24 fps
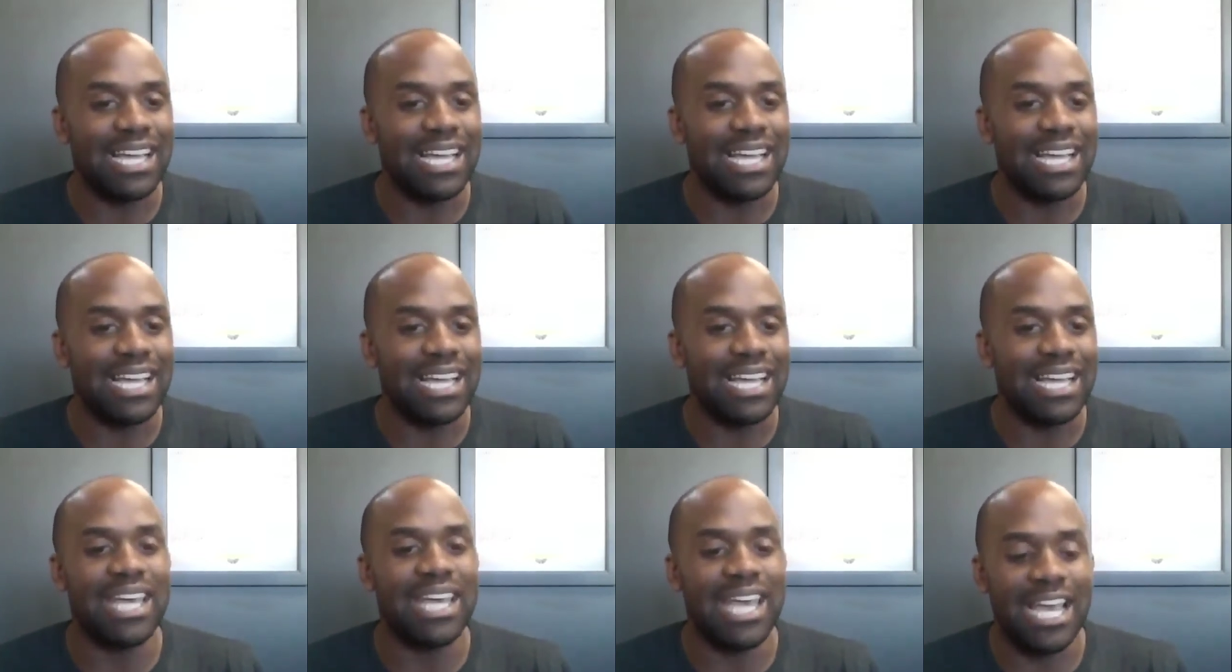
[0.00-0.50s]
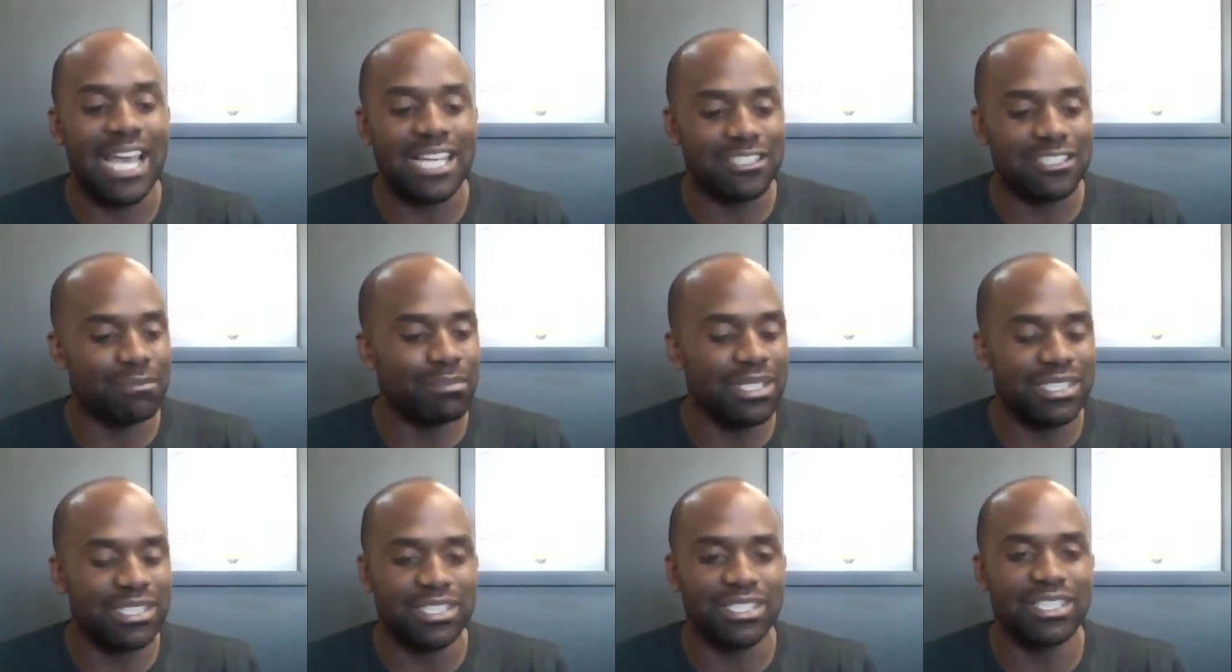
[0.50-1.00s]
Susie that yeah.
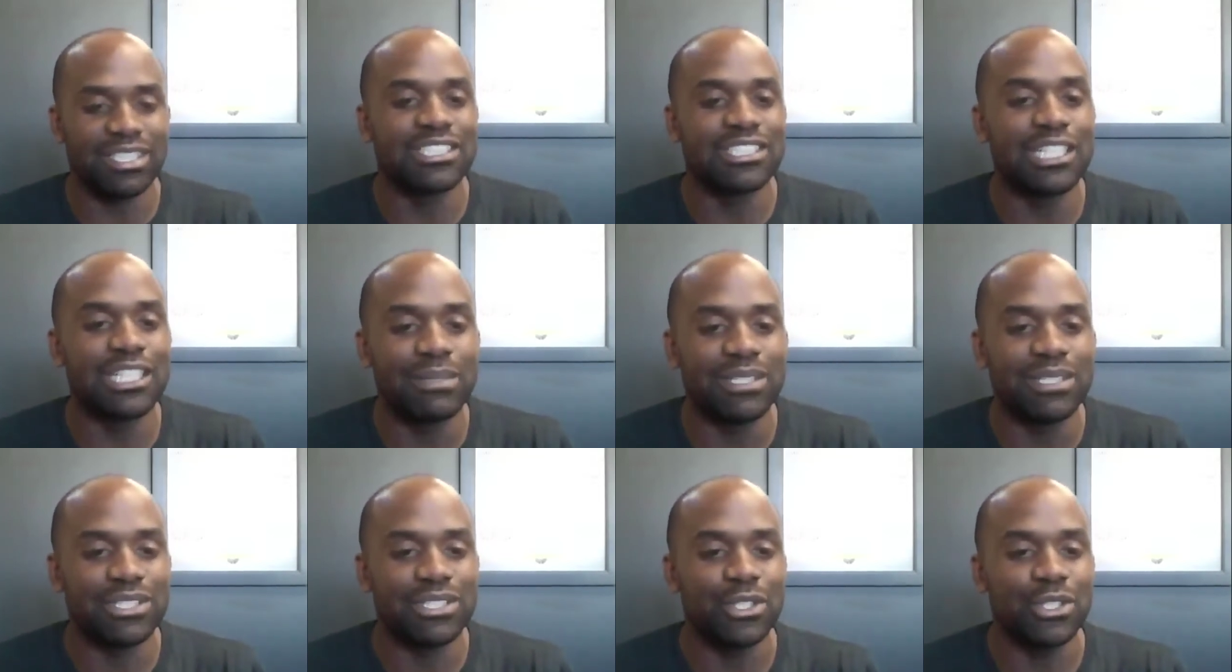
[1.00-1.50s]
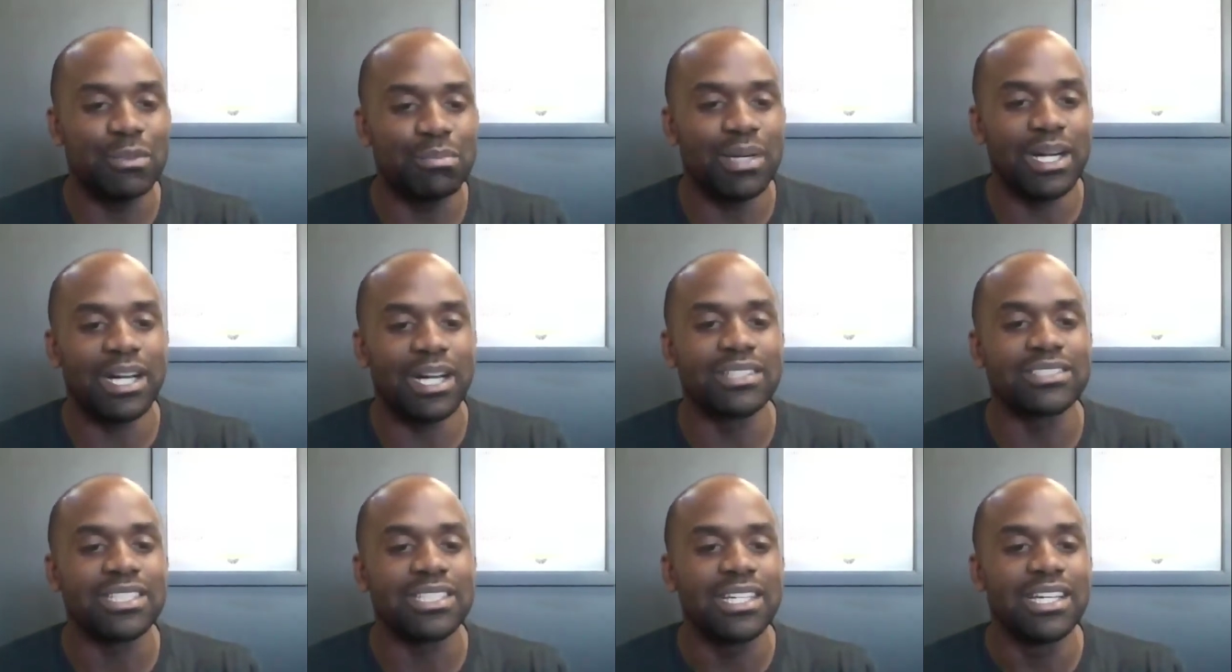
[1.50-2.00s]
hasn't been to the gym in two
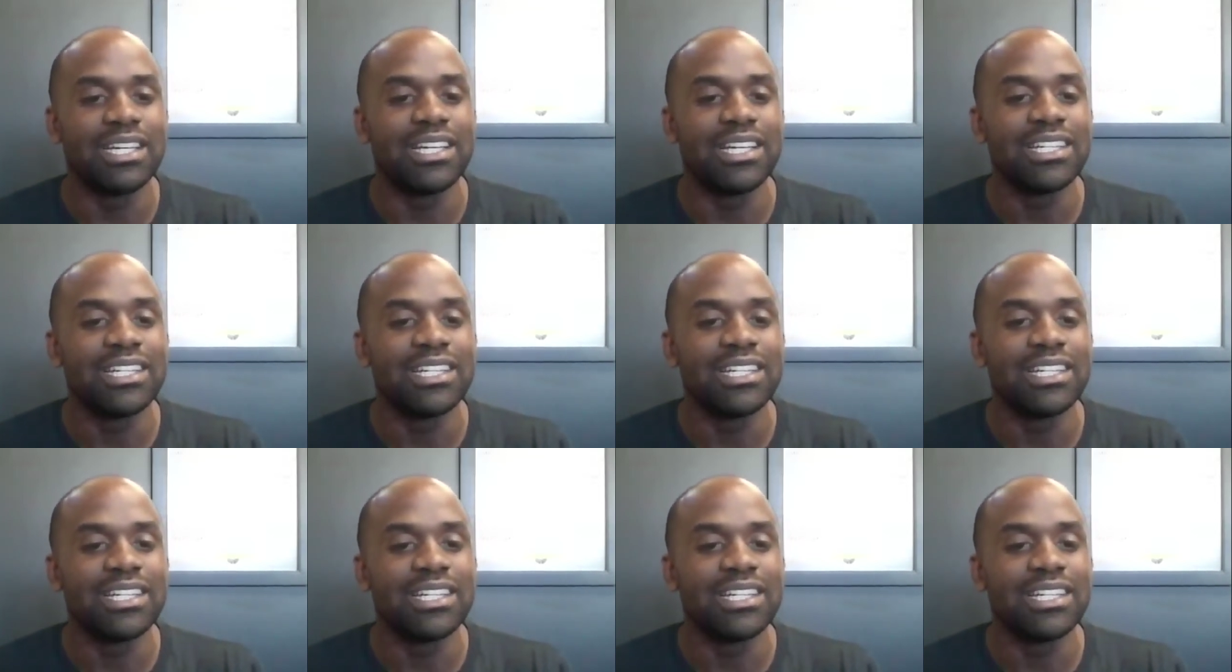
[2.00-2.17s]
months,